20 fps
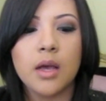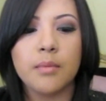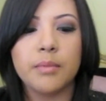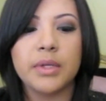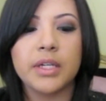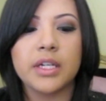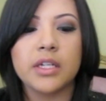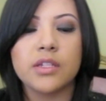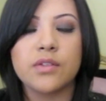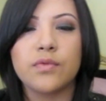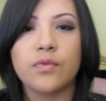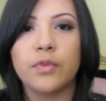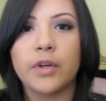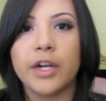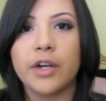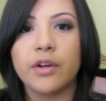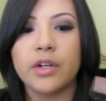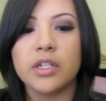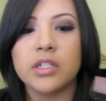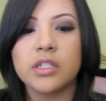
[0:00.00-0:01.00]
because
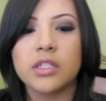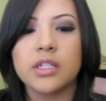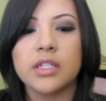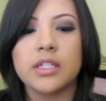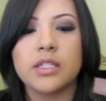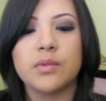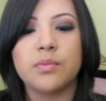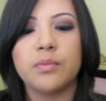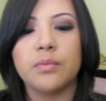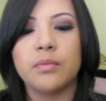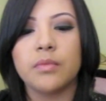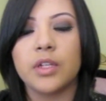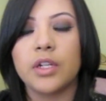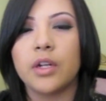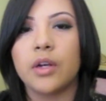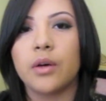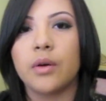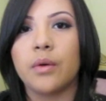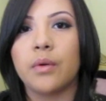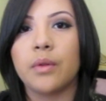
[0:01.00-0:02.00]
fragrance is, you
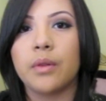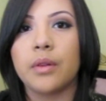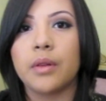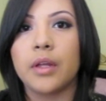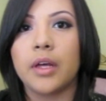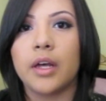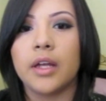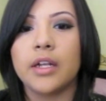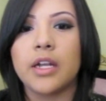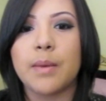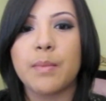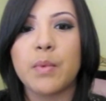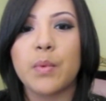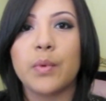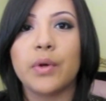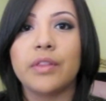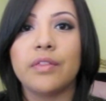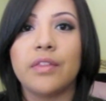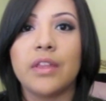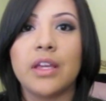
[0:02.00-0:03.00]
know, the
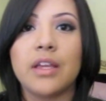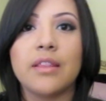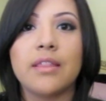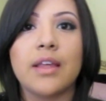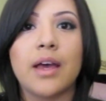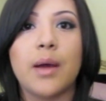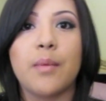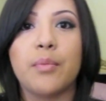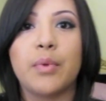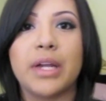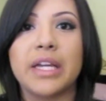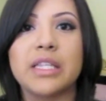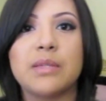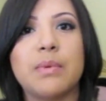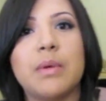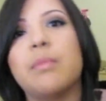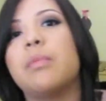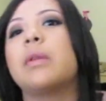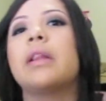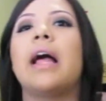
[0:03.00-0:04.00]
#1 thing that breaks
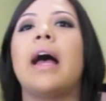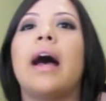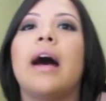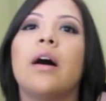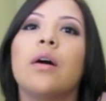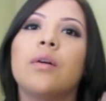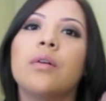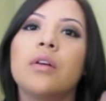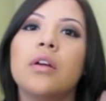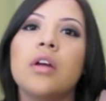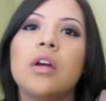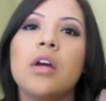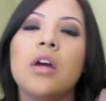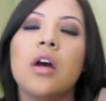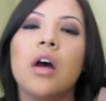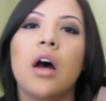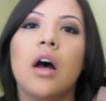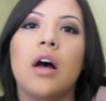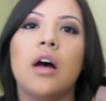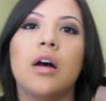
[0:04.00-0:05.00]
people out
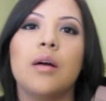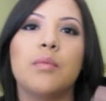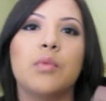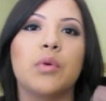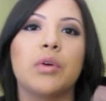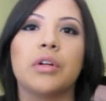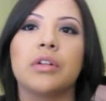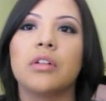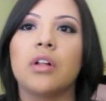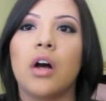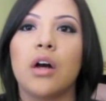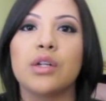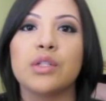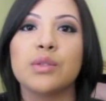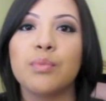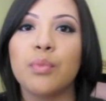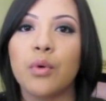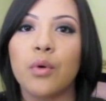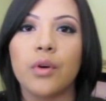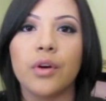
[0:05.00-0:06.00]
or clogs
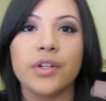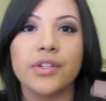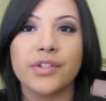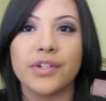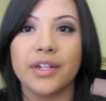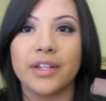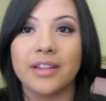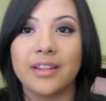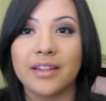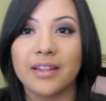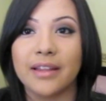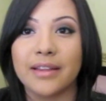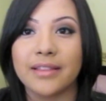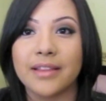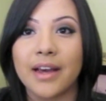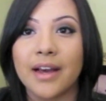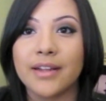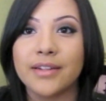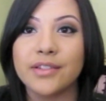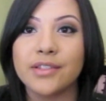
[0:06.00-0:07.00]
pores or anything like
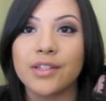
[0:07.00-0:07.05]
that.